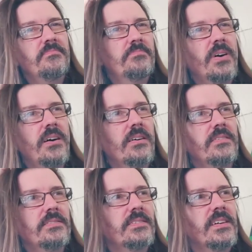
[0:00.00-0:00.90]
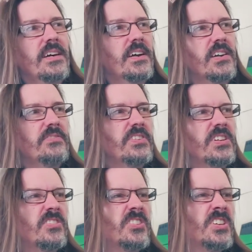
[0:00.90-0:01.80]
part, a kind of a
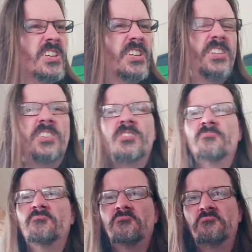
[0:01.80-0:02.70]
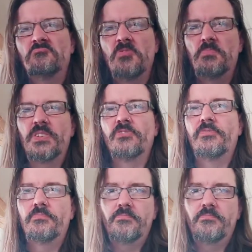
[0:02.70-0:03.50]
bit of